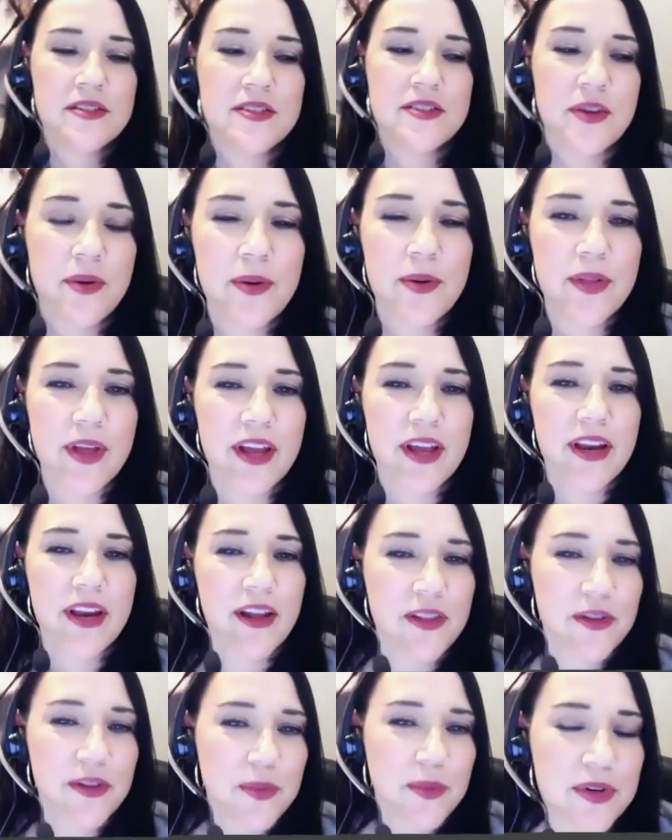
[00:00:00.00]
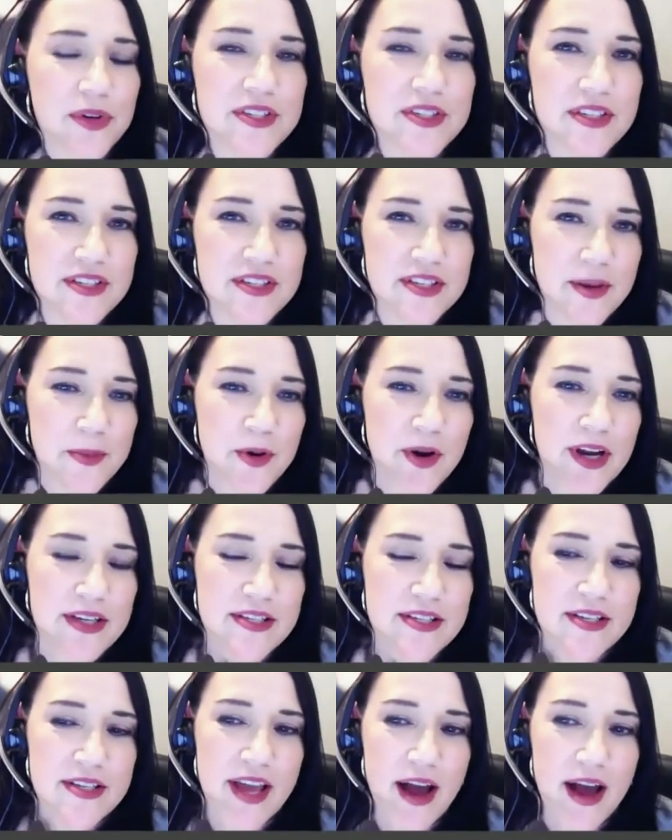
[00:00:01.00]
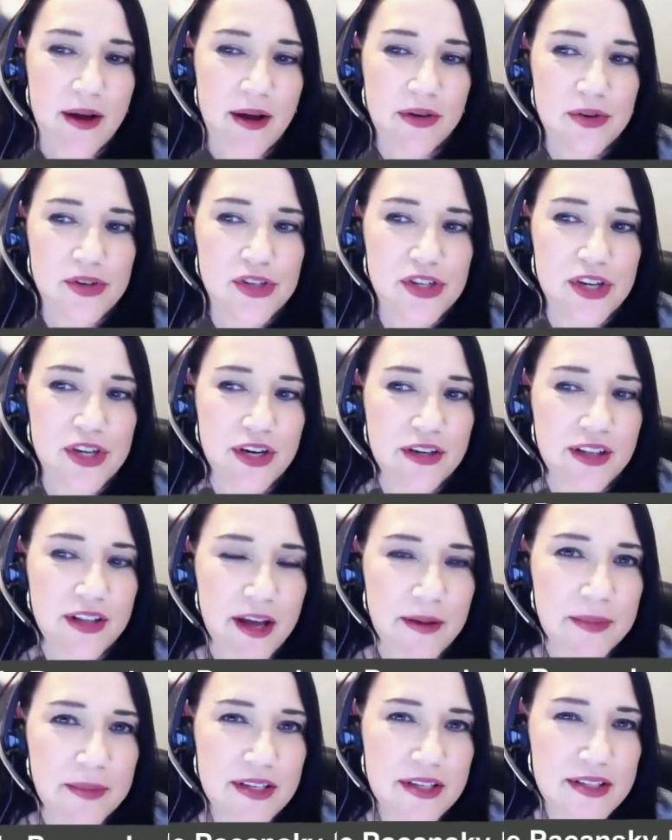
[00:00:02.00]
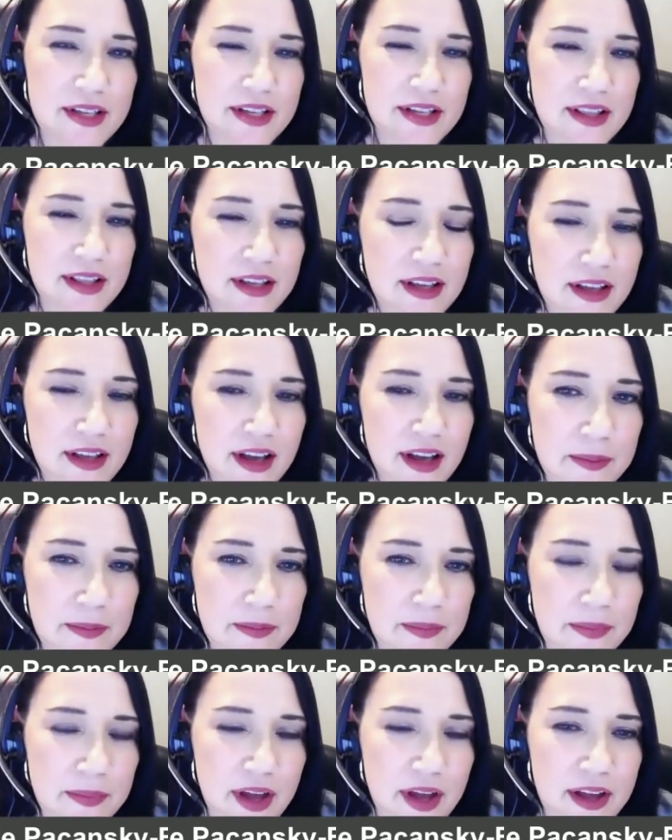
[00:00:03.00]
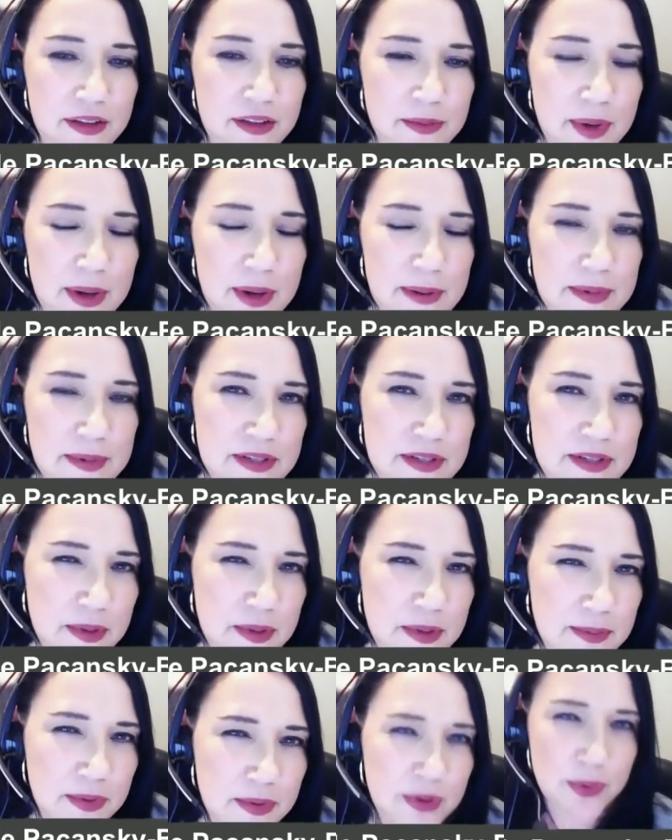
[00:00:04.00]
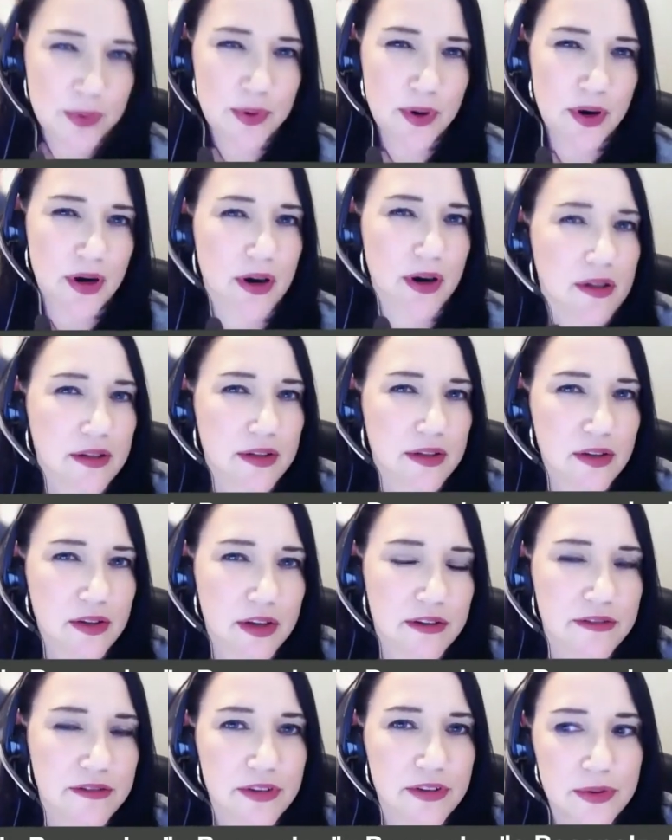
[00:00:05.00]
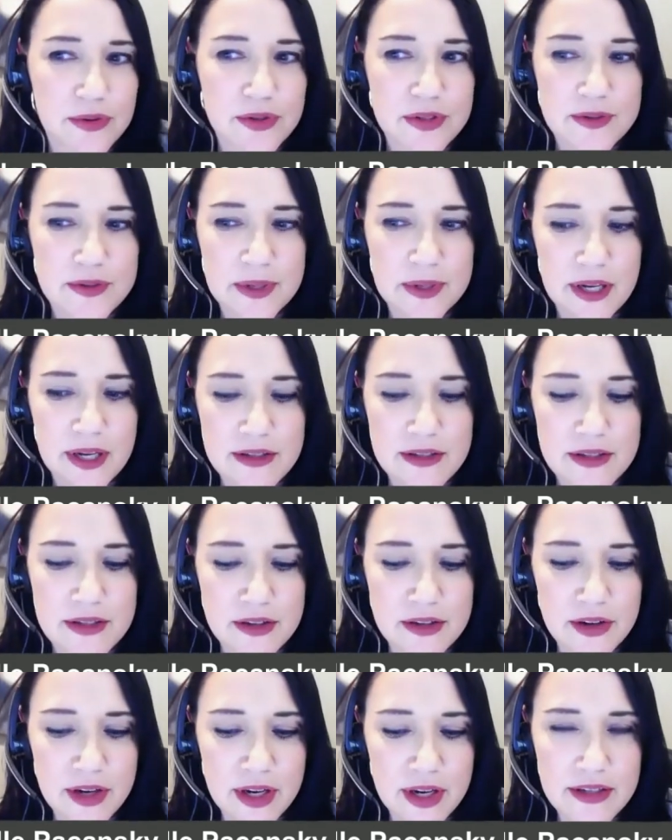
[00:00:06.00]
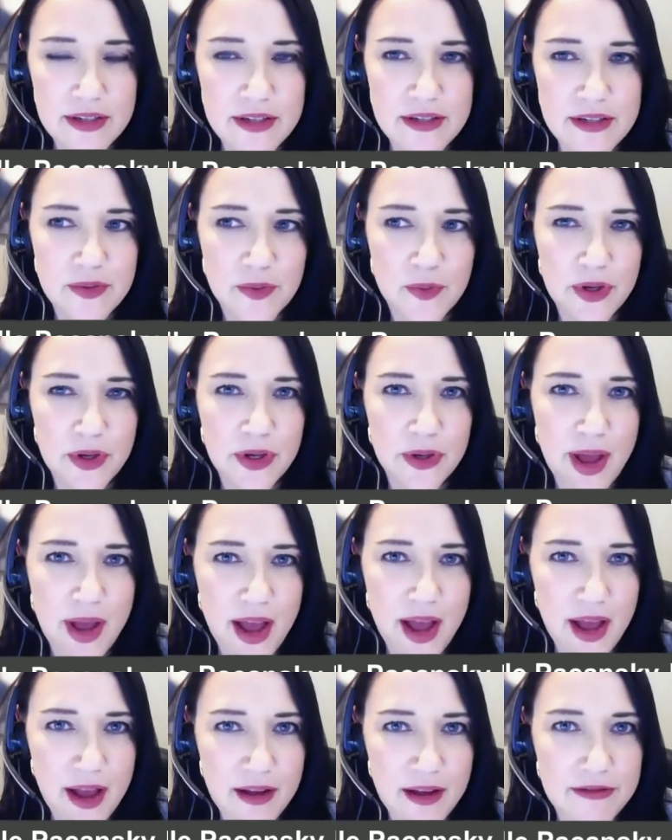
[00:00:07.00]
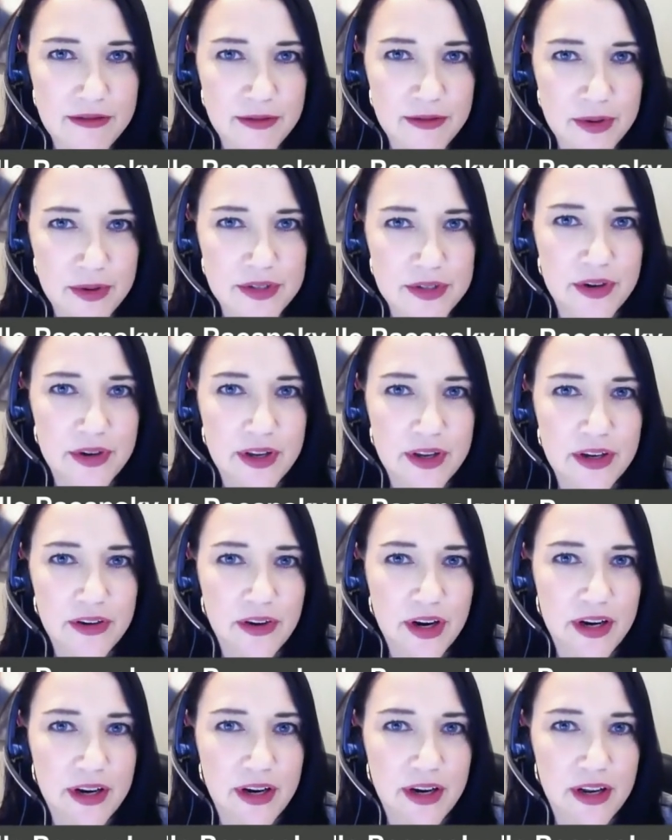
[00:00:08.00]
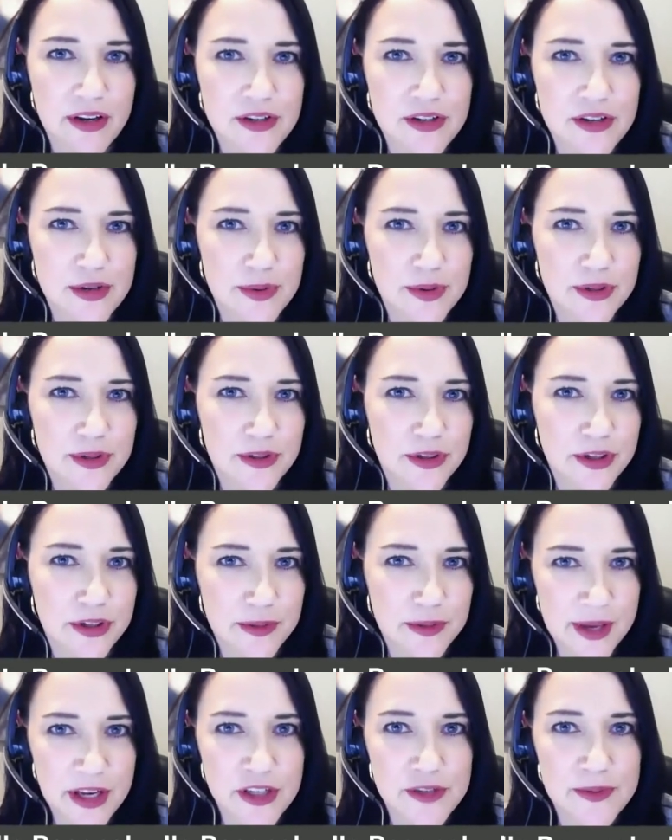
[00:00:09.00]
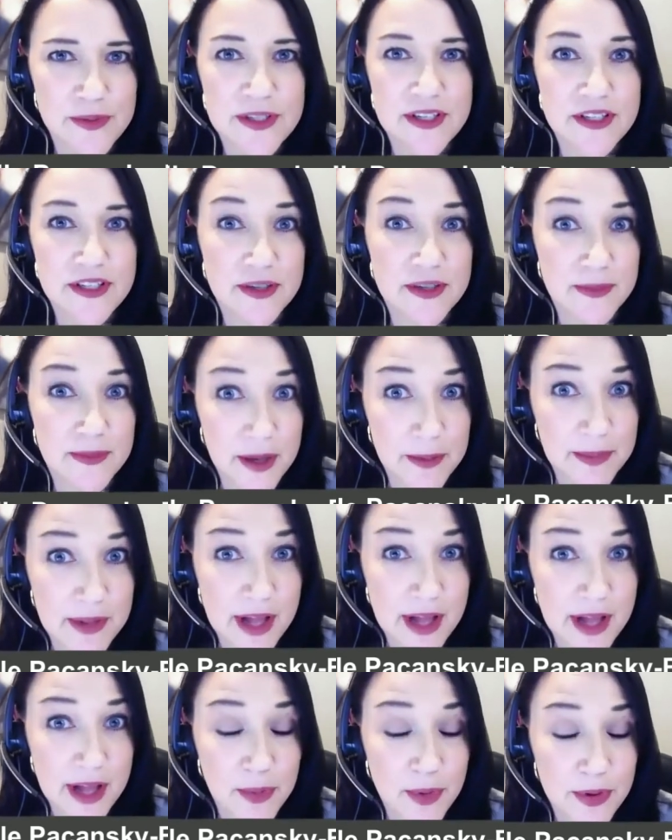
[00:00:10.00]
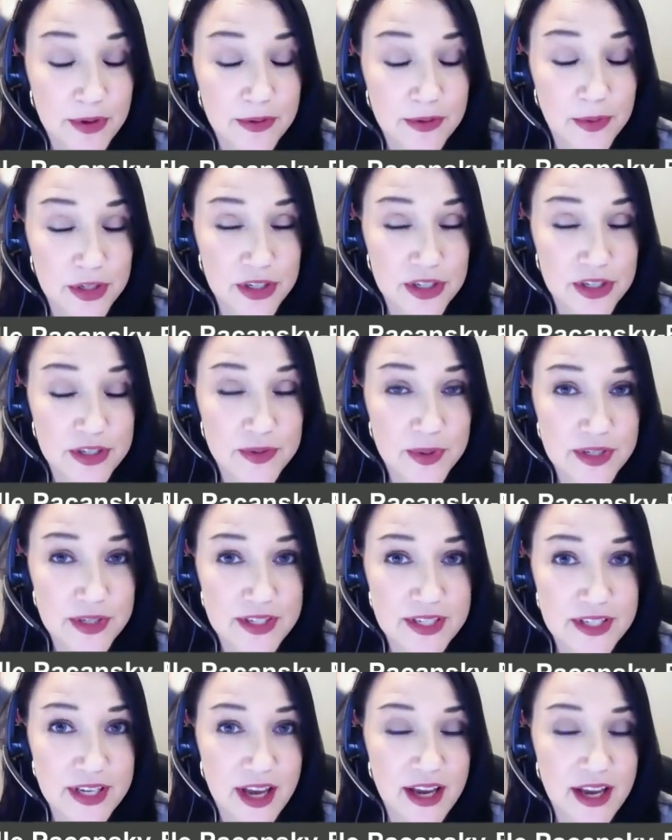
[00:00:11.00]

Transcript: So in other words, to summarize how you shared that, because I think there might be some people who are a little confused, because there is, when you have VoiceThread integrated into a learning management system like Blackboard, which is what CI